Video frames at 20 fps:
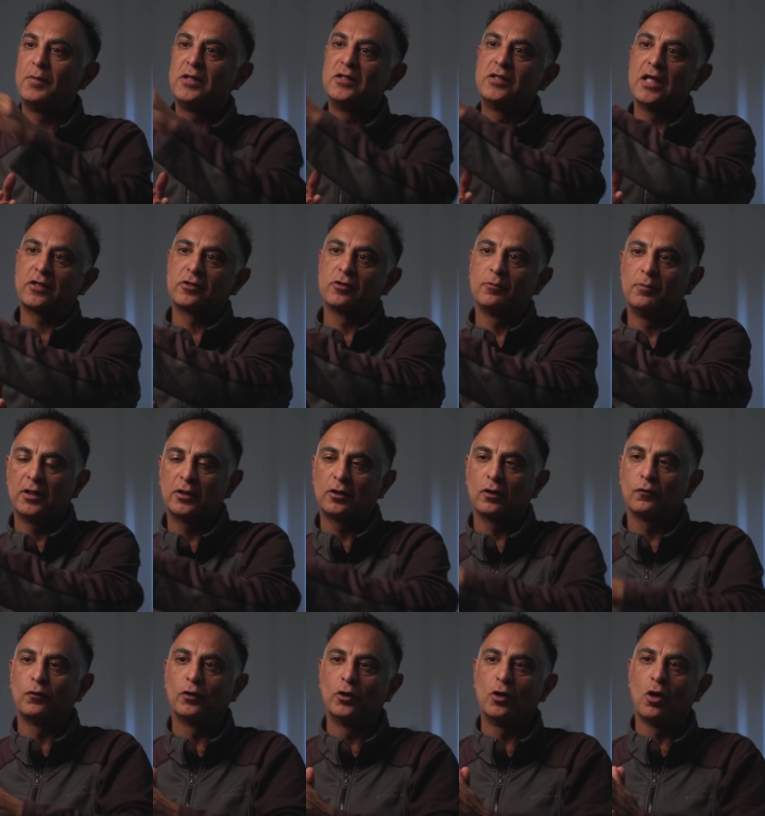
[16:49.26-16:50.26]
be
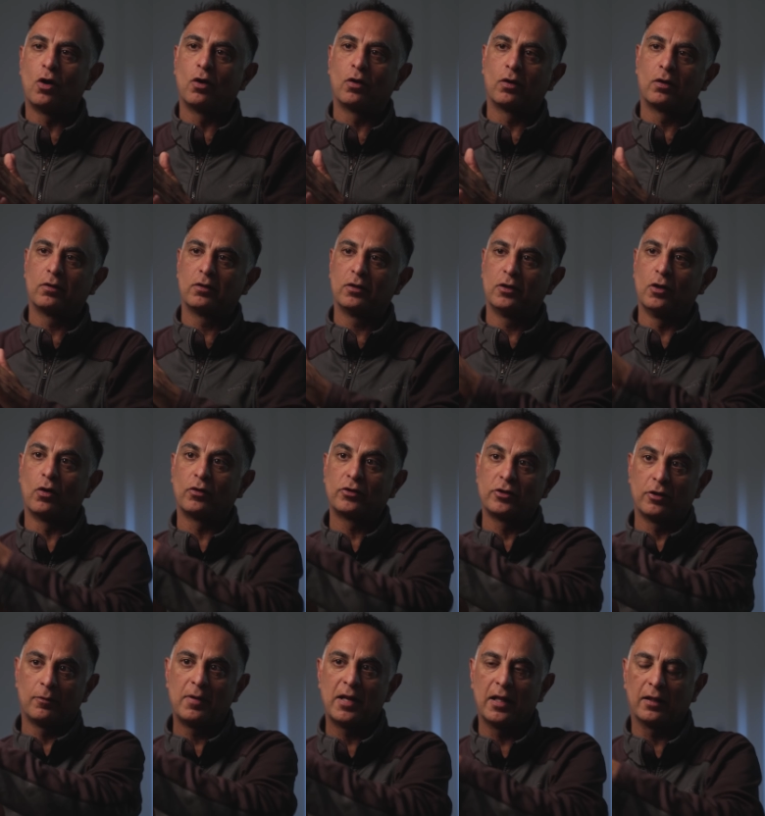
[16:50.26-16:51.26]
detrimental for
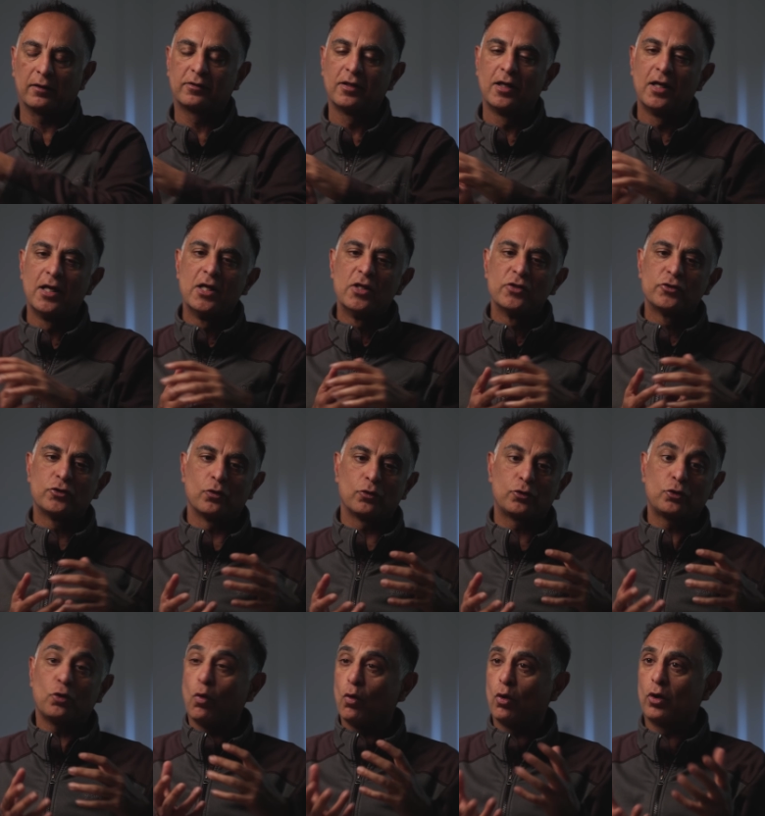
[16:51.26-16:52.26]
long-term health. So
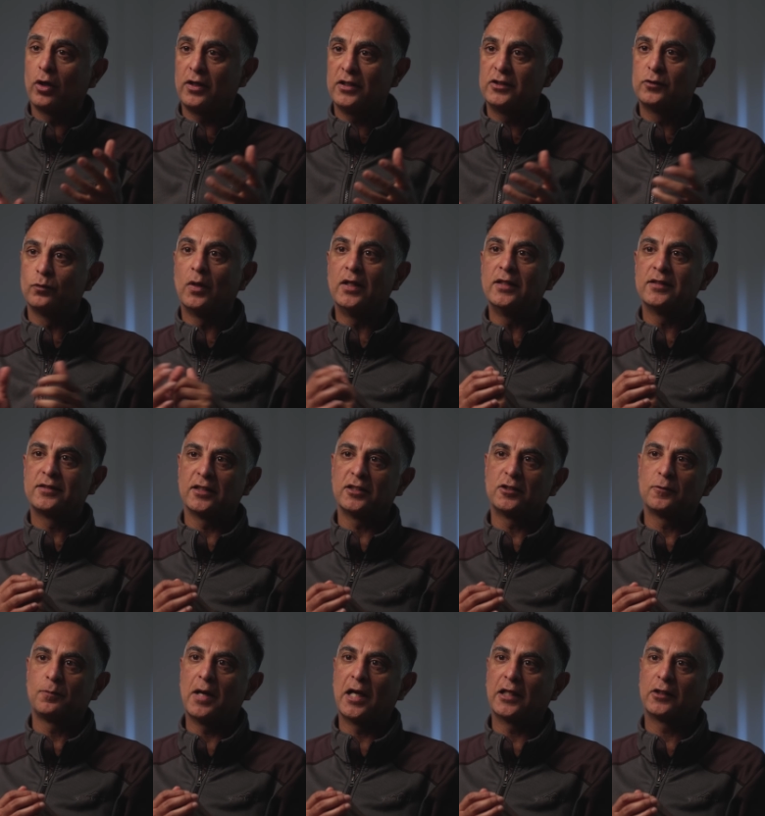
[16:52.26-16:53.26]
TOR is one
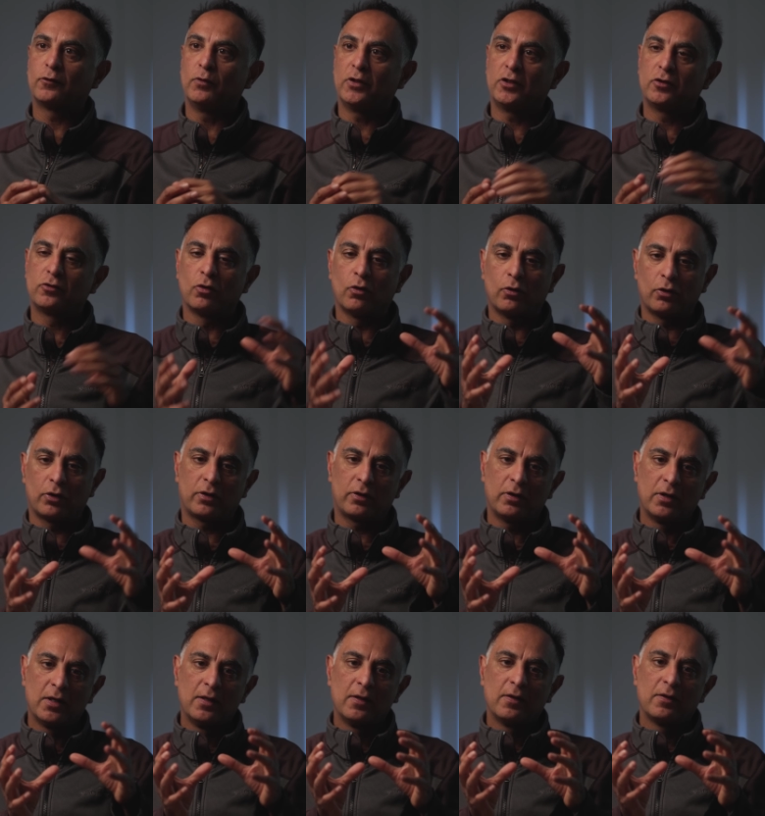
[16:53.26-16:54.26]
such pathway. TOR
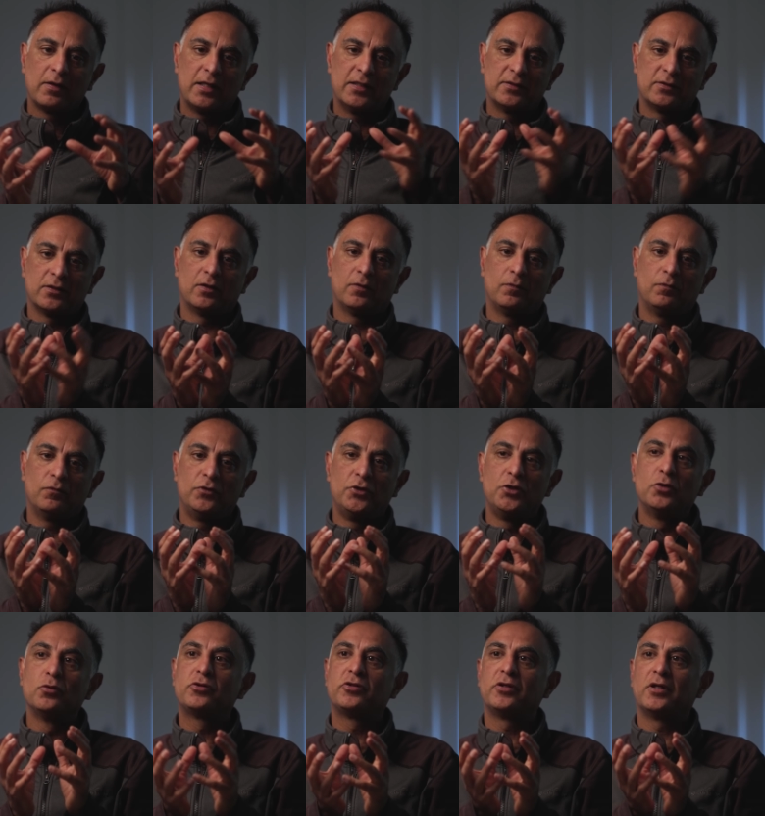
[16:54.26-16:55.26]
is a
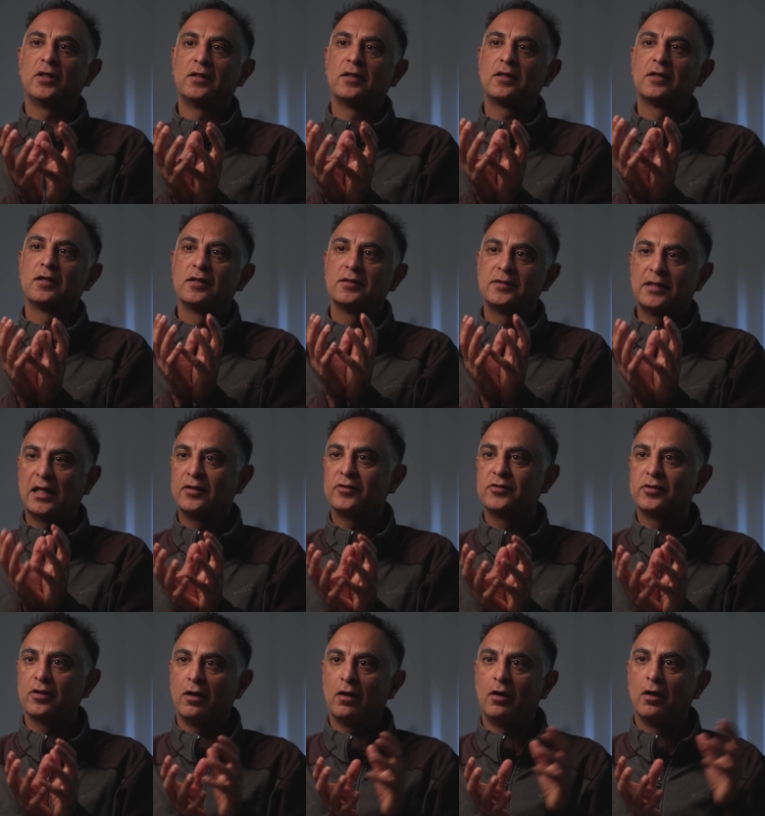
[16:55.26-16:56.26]
nutrient
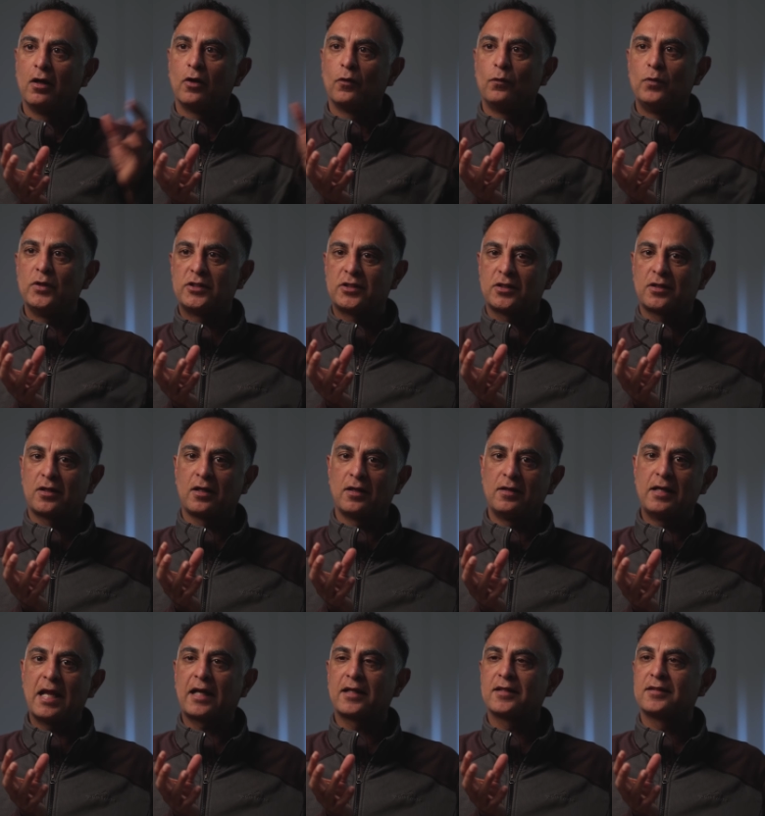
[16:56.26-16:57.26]
sensor which
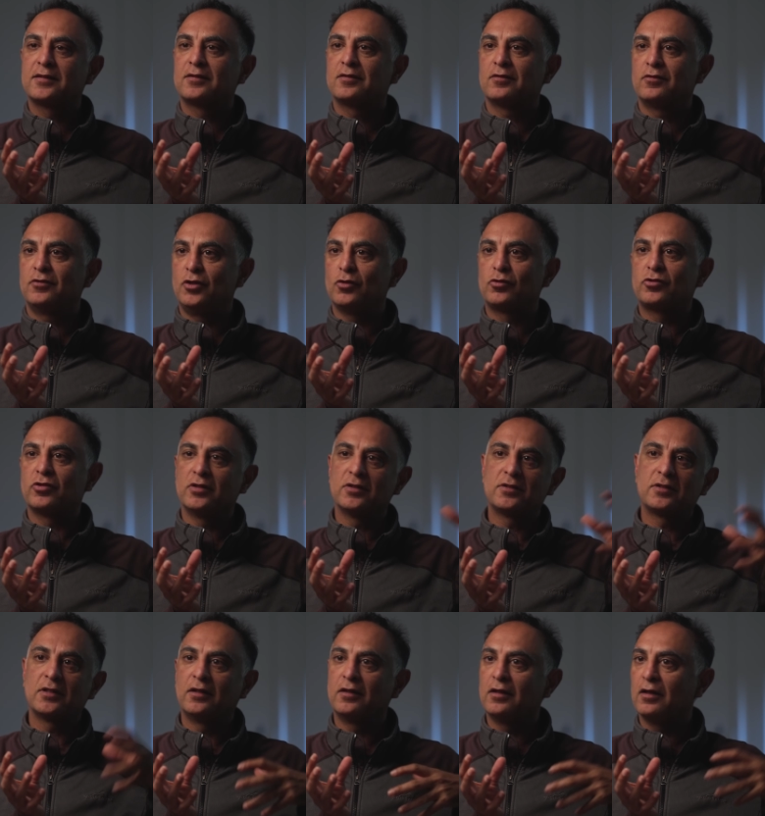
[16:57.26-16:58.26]
connects
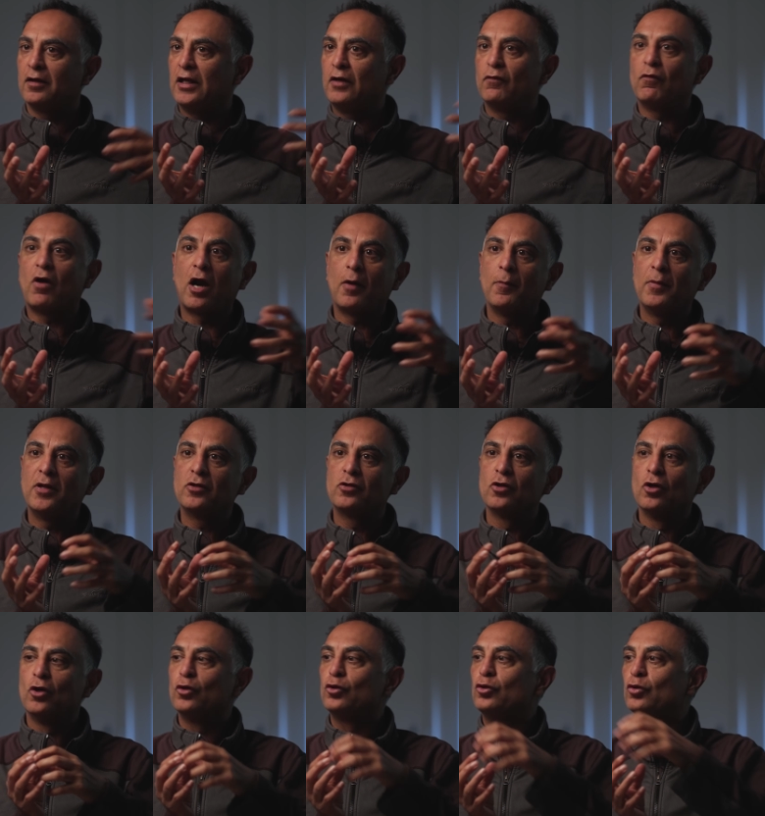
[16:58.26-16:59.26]
nutrients in the environment
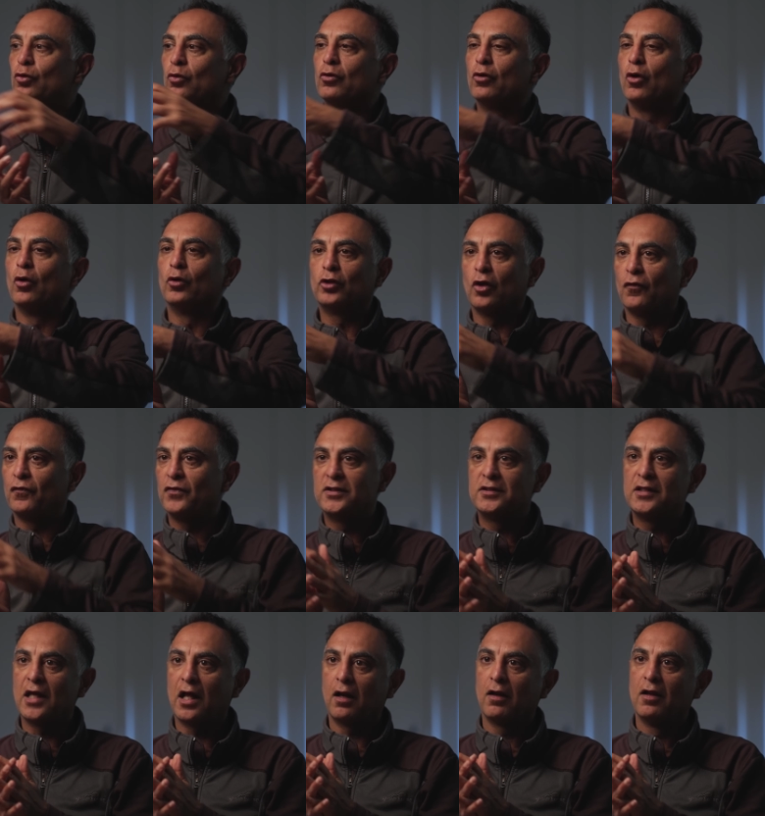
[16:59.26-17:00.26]
to growth of a
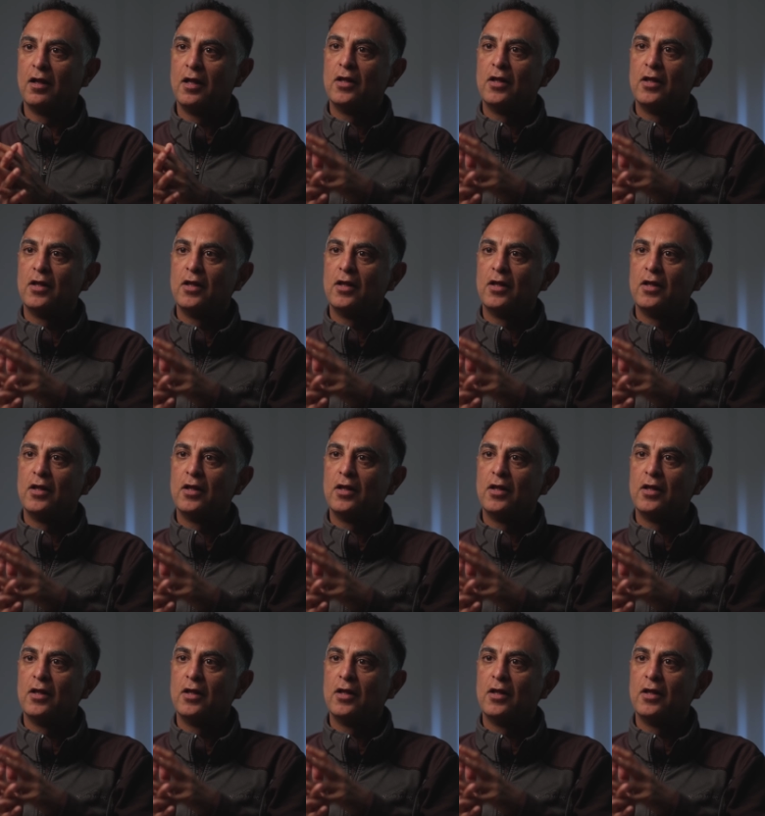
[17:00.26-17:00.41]
cell.